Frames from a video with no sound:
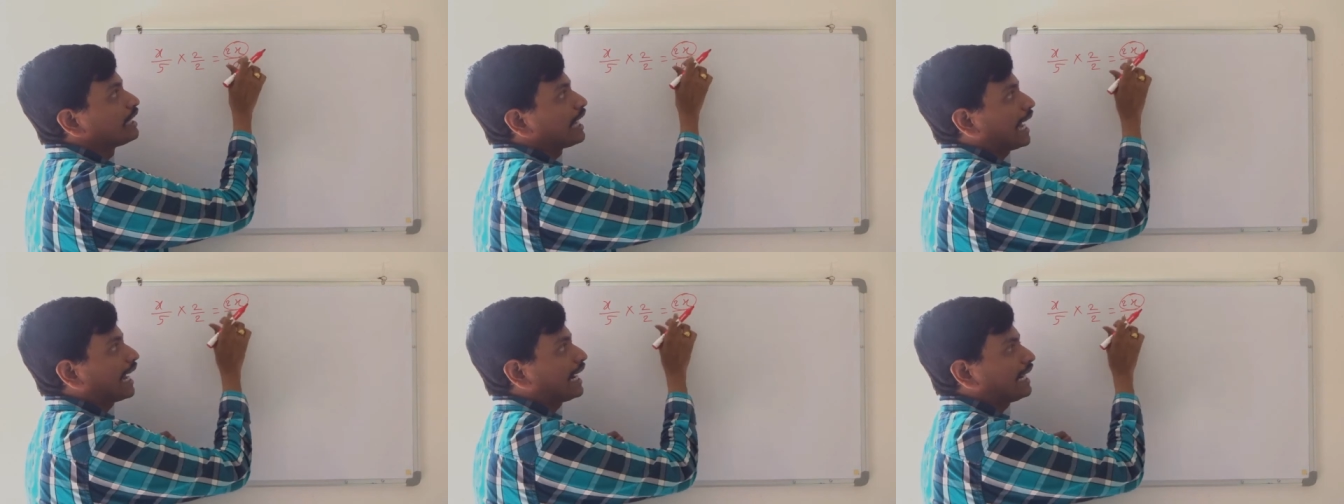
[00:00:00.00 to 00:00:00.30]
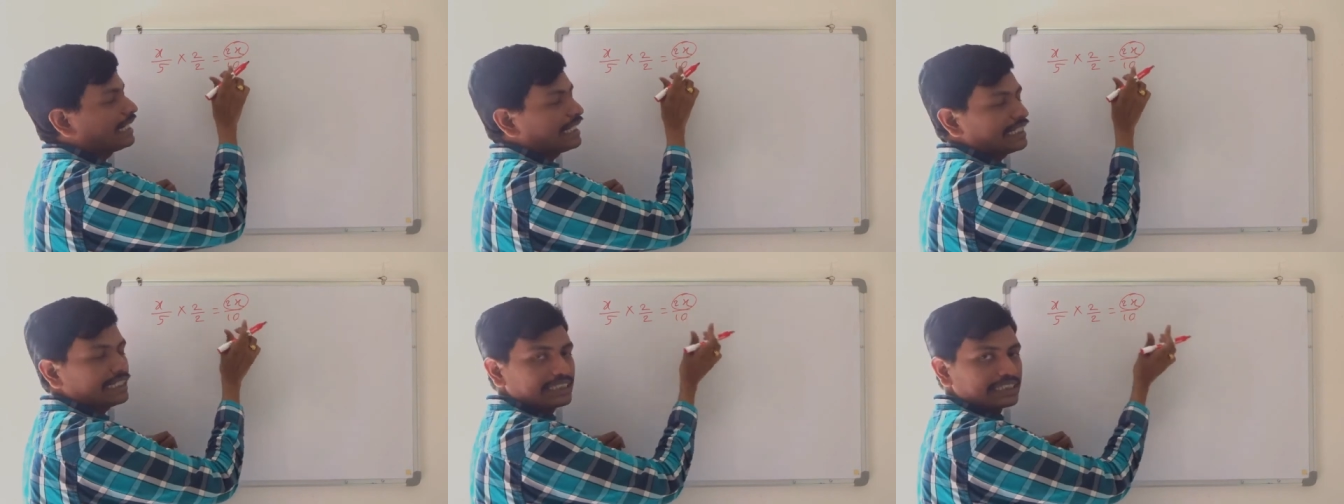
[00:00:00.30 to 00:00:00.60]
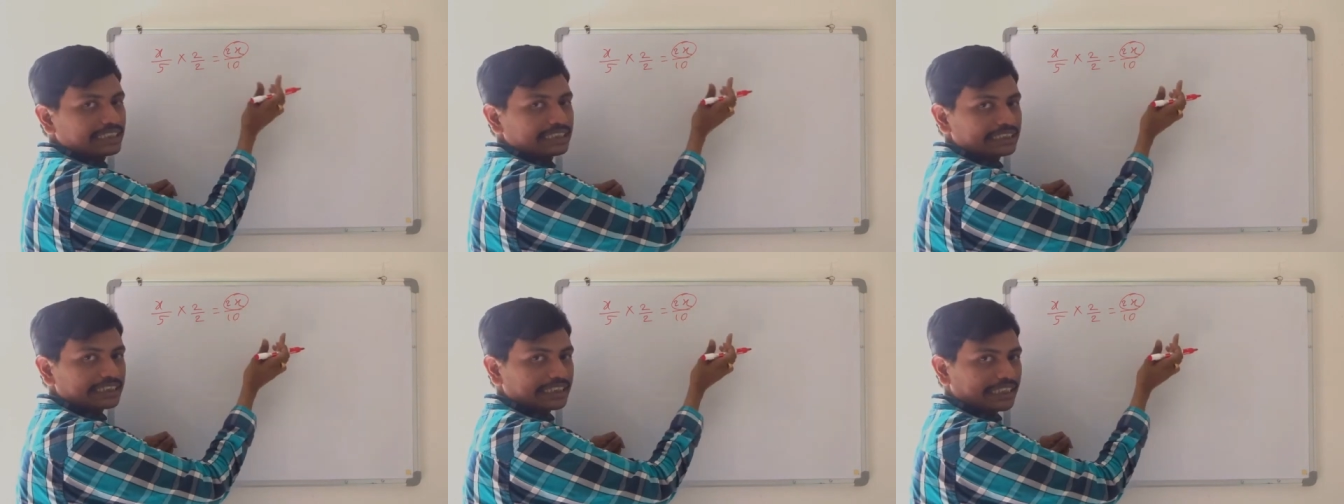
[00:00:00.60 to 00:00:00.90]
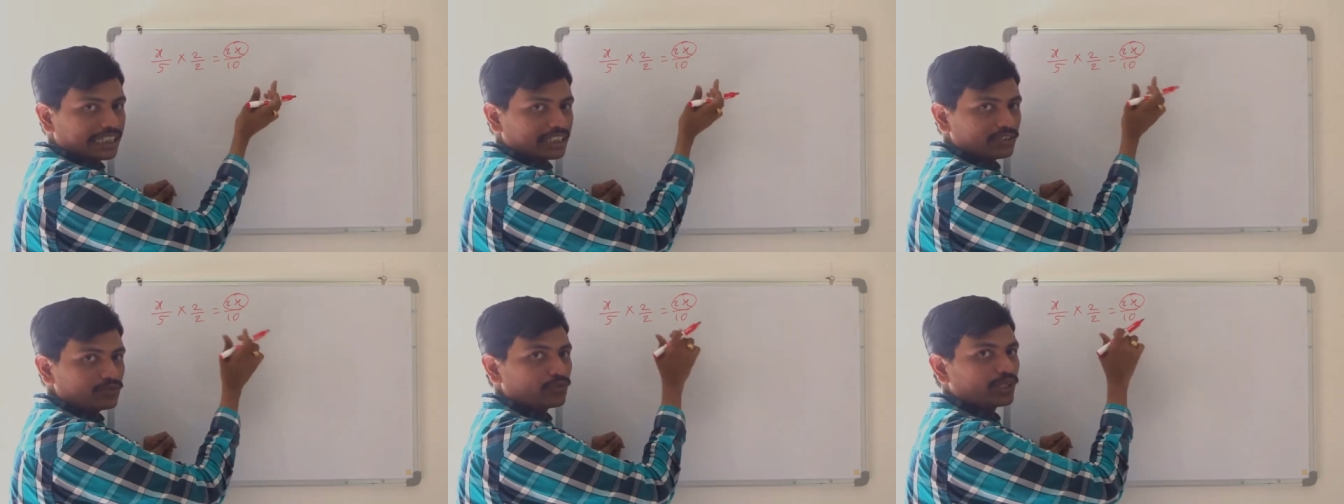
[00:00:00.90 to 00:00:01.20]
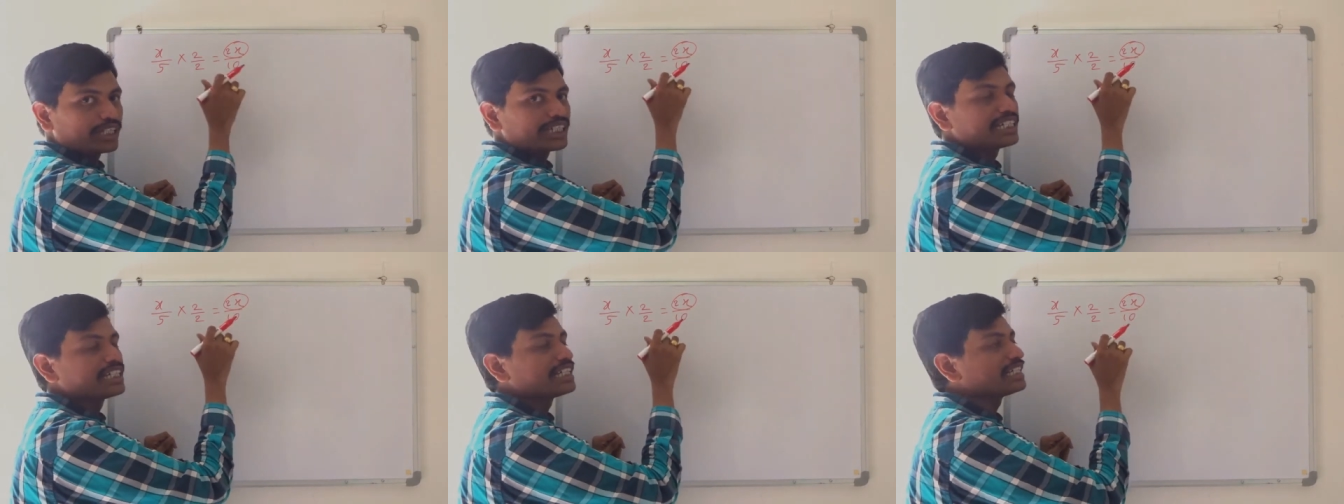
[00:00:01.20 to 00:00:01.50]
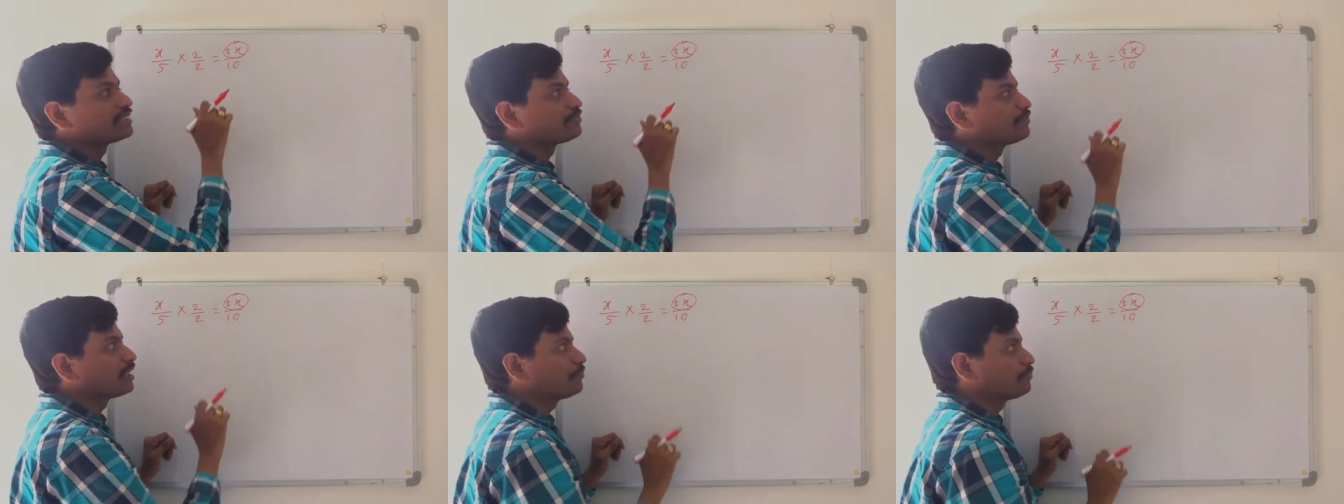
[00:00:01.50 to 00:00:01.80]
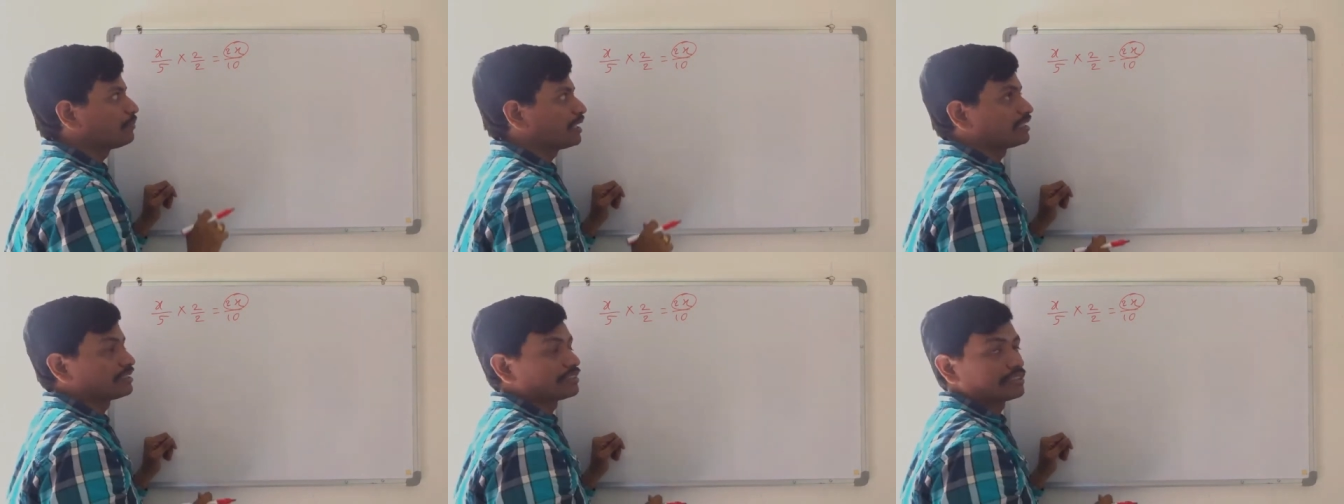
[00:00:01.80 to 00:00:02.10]
and change one decimal
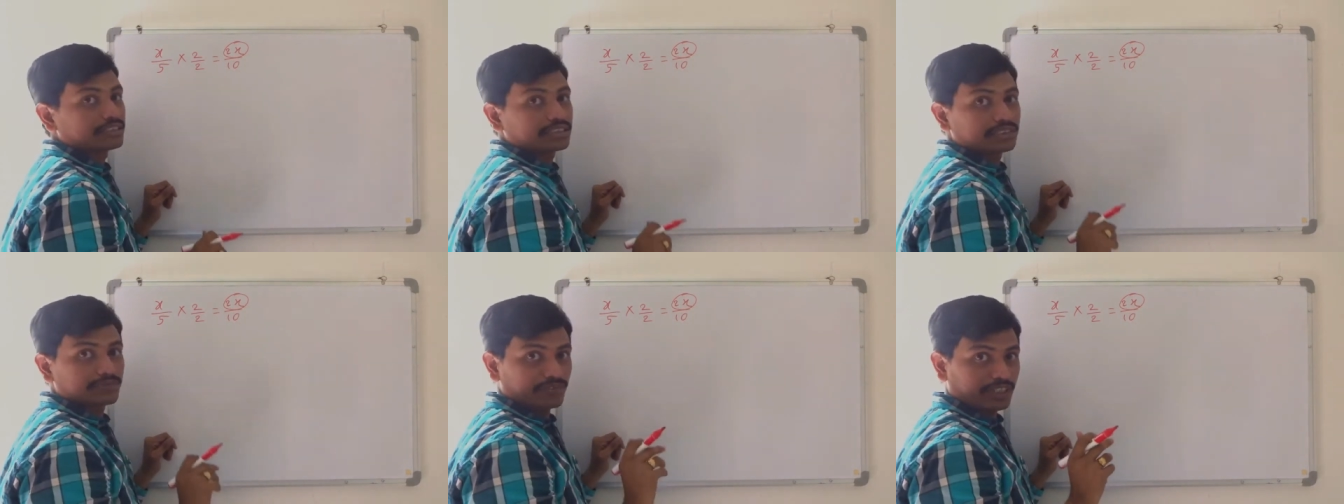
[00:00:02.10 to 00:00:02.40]
places.